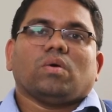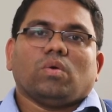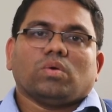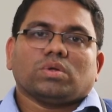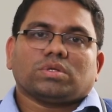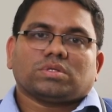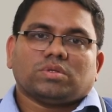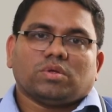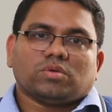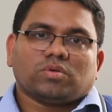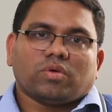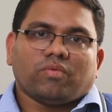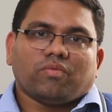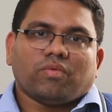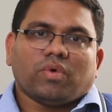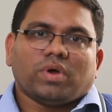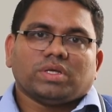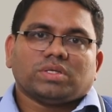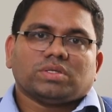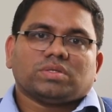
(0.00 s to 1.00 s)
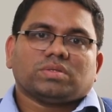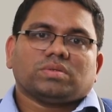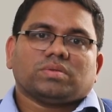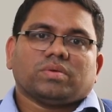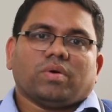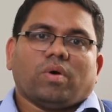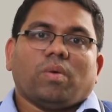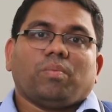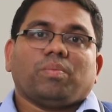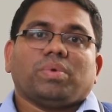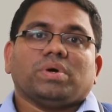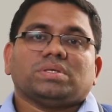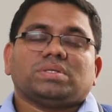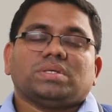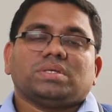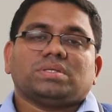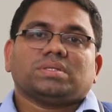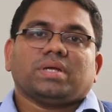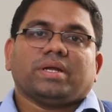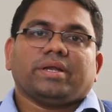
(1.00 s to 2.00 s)
hoarseness of voice or
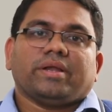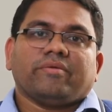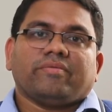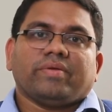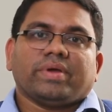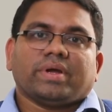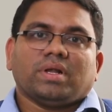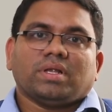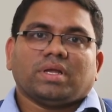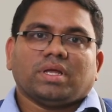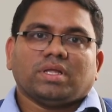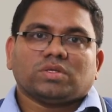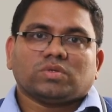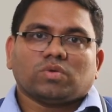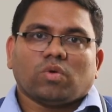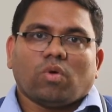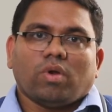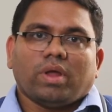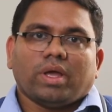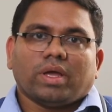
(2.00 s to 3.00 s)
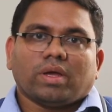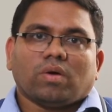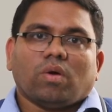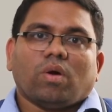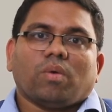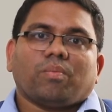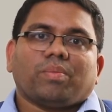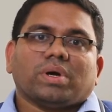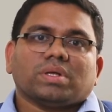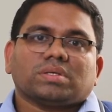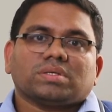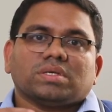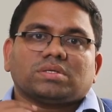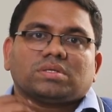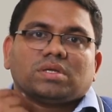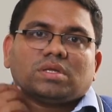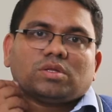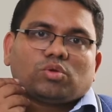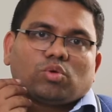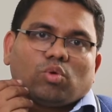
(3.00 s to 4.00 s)
persistent difficulty in swallowing or
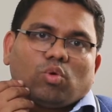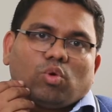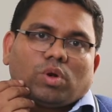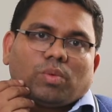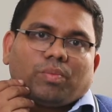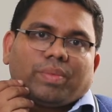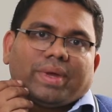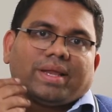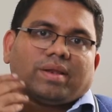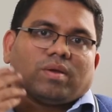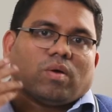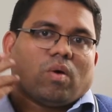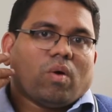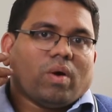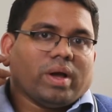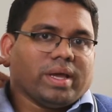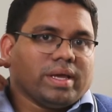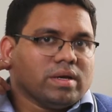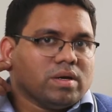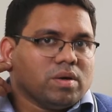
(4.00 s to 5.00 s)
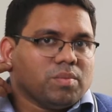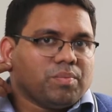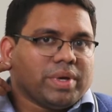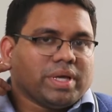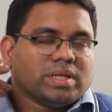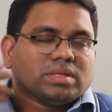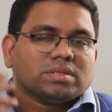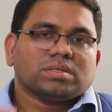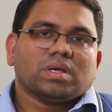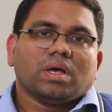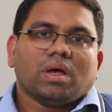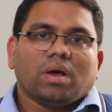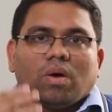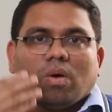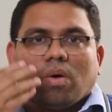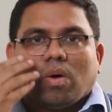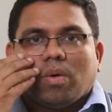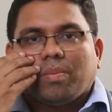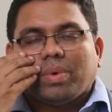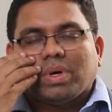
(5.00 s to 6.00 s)
persistent throat pain or ear pains
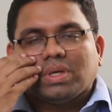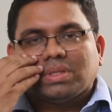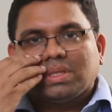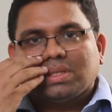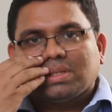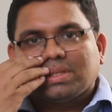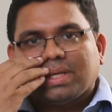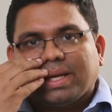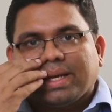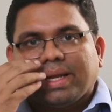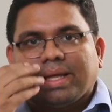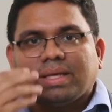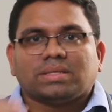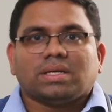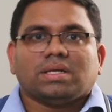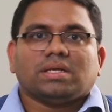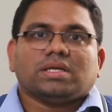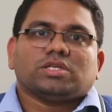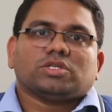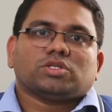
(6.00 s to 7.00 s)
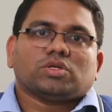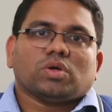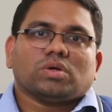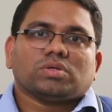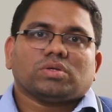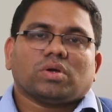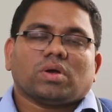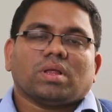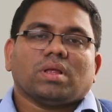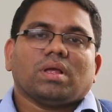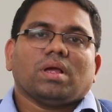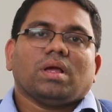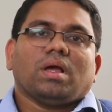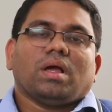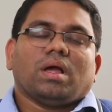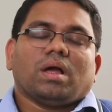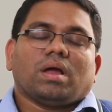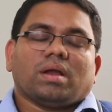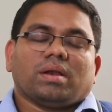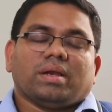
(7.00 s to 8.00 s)
or persistent nasal discharge or
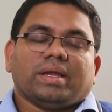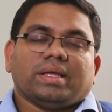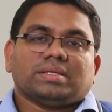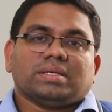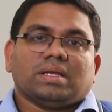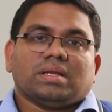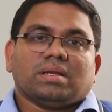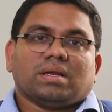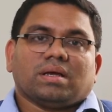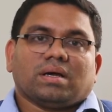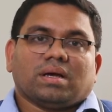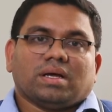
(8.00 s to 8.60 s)
nasal